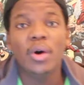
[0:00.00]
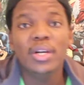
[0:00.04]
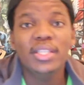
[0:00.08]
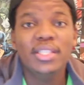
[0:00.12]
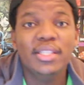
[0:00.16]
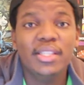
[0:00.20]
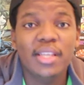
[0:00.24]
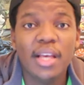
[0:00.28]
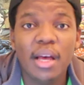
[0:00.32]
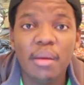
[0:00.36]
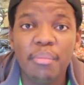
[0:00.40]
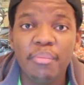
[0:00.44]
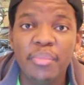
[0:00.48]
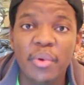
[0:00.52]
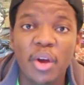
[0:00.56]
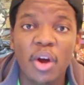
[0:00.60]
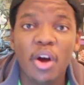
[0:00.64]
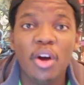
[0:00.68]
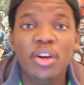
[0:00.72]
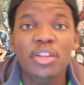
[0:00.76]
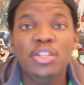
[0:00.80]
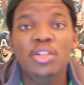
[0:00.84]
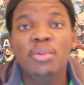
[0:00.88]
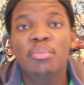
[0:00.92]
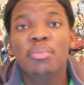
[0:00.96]
What's up,
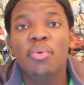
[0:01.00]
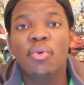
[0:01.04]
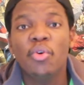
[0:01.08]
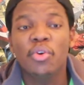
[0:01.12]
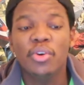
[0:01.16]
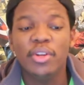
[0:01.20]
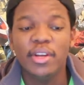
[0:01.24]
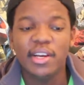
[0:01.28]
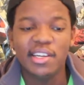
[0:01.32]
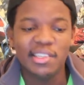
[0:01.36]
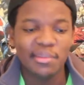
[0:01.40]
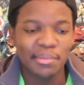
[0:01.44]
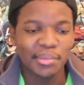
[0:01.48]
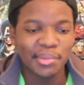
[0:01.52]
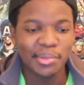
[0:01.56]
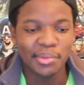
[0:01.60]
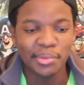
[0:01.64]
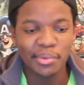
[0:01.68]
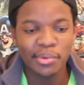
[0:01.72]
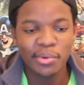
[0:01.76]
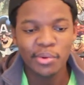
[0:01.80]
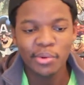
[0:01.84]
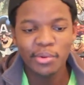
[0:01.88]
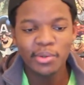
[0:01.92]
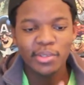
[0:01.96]
y'all? It's your boy Leanne
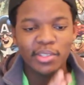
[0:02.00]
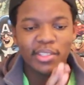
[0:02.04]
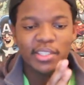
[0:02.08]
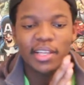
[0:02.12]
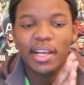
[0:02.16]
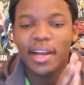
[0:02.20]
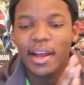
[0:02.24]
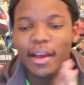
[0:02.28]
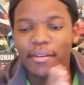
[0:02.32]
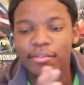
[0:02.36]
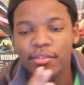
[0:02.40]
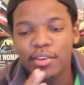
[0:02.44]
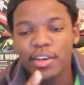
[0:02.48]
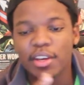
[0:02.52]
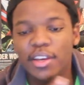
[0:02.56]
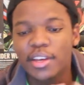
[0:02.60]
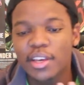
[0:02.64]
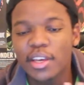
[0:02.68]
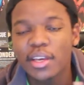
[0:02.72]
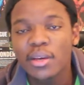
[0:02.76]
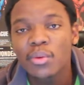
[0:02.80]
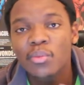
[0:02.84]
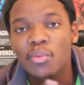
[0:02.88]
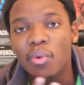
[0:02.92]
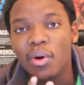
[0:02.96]
from Kudu, said African
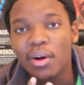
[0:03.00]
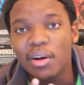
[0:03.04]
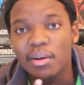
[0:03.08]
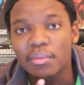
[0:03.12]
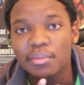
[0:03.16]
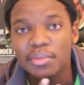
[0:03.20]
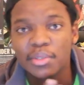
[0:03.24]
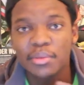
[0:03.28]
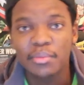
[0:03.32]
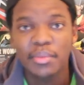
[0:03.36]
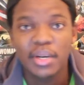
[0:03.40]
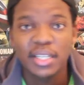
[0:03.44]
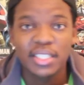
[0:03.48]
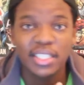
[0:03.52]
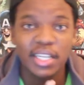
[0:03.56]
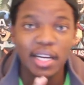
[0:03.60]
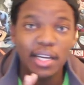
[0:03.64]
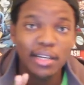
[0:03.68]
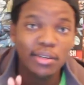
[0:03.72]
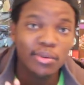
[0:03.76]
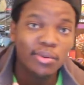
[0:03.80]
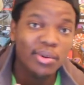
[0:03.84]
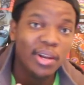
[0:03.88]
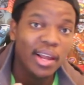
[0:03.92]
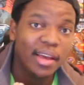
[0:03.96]
Geek. Welcome to my
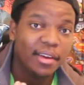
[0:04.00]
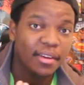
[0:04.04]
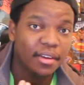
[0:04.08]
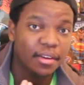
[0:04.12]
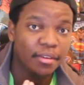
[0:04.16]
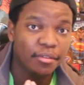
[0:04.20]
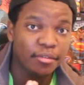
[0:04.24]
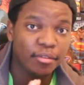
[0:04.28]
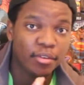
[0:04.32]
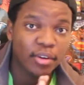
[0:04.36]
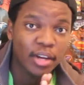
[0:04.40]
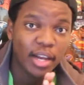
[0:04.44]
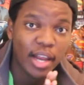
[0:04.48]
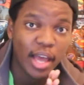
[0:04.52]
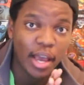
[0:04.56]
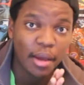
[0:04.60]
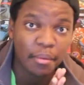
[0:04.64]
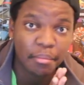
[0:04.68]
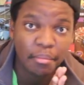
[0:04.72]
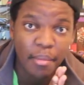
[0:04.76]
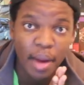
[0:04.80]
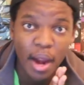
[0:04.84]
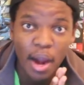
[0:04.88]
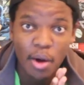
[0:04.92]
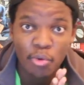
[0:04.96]
channel. Like, if you
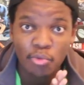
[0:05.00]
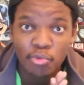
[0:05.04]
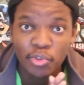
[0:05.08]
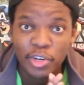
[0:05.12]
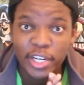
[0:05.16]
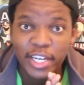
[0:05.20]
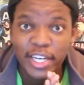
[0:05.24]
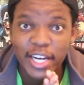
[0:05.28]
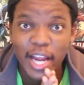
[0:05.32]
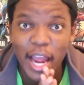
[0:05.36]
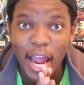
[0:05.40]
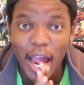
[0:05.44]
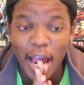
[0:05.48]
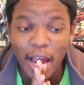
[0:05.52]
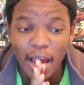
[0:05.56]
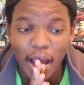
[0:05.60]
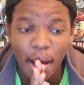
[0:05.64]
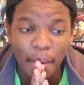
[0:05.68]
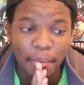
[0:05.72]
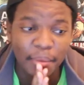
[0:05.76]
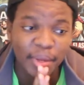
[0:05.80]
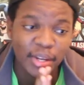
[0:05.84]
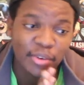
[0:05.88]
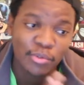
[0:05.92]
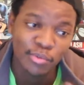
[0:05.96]
like my
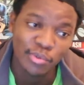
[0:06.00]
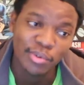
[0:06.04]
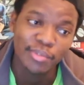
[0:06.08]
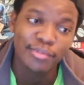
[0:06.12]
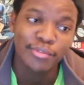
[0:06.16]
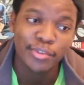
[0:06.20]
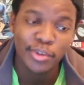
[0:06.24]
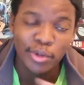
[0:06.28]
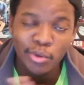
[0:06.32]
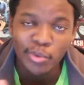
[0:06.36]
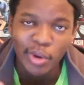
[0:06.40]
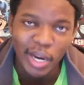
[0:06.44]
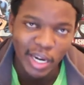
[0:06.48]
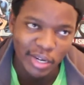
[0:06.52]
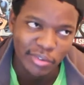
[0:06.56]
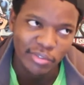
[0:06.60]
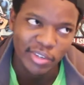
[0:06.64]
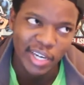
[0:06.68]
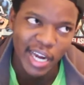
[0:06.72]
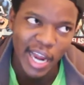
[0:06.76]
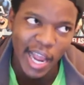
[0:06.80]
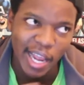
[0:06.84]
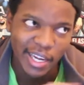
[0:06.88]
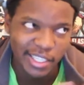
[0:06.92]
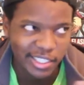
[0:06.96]
review and
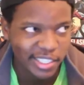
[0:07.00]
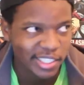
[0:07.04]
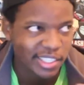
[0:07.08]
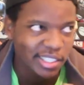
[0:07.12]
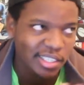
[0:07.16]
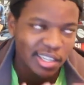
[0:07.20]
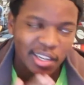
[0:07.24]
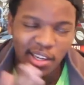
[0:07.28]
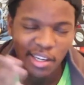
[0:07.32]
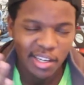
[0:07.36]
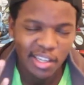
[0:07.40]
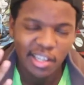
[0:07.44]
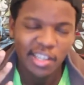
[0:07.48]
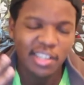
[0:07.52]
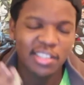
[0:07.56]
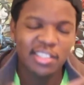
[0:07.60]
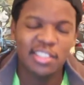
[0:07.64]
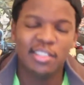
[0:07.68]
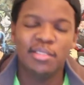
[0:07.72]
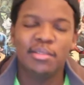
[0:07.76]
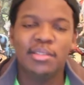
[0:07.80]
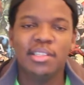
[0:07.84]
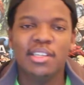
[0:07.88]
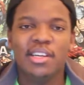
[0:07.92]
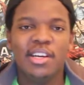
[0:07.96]
reaction,
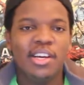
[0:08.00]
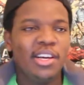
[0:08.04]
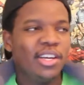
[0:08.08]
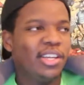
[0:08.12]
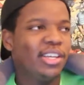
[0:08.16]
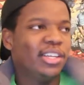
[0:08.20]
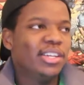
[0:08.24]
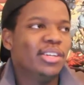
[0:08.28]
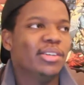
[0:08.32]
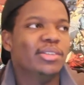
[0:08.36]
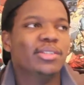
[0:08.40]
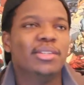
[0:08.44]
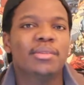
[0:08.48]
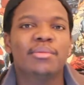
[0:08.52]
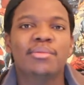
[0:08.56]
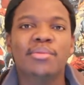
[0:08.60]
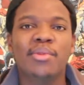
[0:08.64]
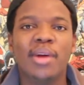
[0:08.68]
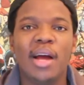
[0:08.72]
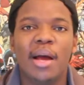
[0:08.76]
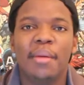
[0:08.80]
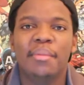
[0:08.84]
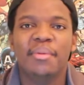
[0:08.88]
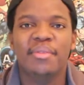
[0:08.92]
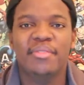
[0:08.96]
you know,
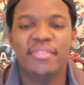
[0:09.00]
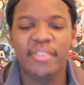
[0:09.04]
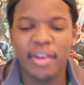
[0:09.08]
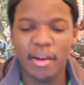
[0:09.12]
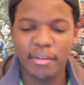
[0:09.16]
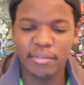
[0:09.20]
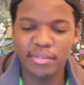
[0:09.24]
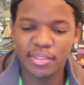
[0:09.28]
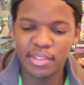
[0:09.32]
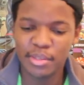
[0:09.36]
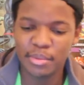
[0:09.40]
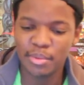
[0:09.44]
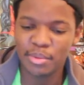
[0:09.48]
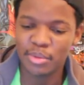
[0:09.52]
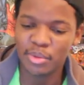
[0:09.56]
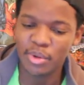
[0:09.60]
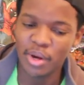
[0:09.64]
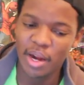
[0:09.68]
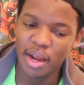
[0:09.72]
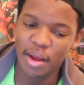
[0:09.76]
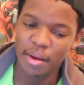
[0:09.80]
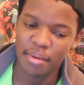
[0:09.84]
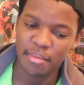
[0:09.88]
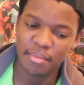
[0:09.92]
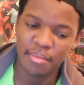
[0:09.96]
subscribe if you haven't
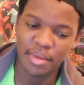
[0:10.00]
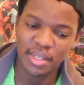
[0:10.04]
subscribed.